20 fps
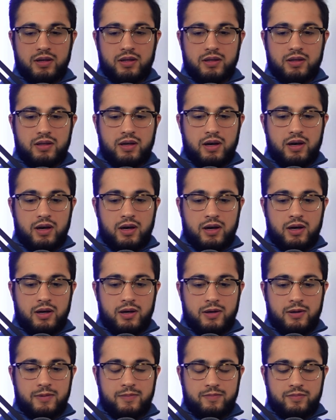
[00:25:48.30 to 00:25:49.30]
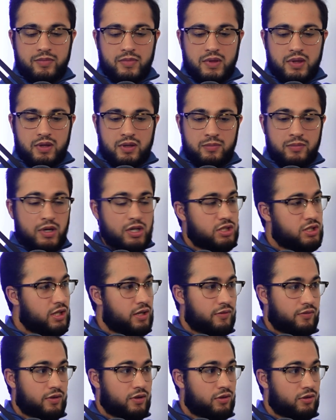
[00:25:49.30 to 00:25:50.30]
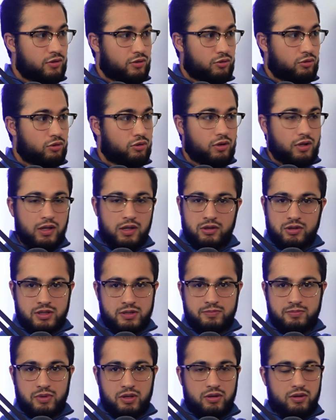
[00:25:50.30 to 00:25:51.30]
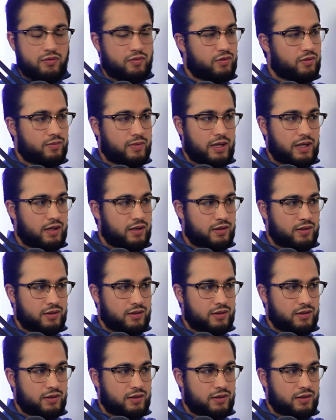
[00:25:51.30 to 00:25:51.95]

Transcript: The masjid, if you Google it, looks beautiful, man. It's